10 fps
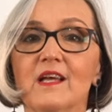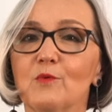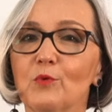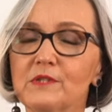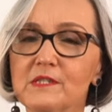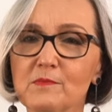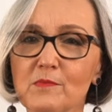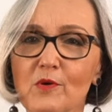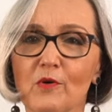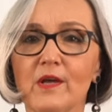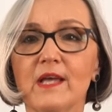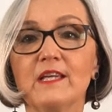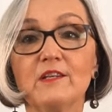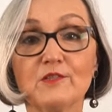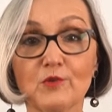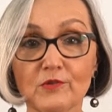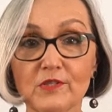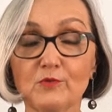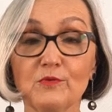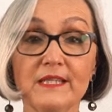What is more, he
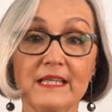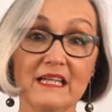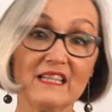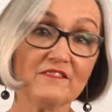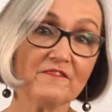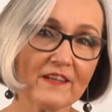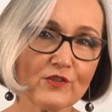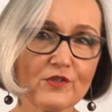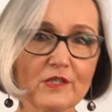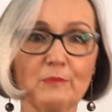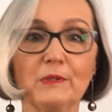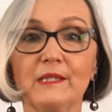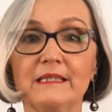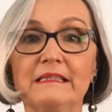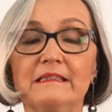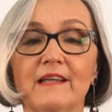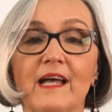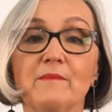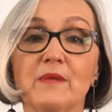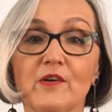resorted to the unfashionable at the
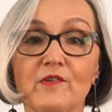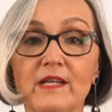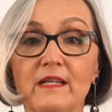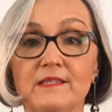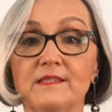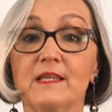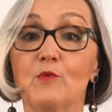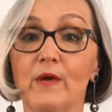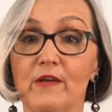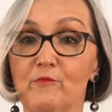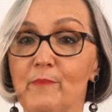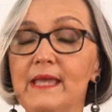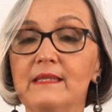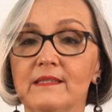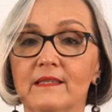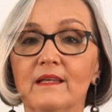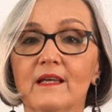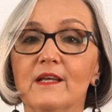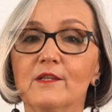time realistic way of painting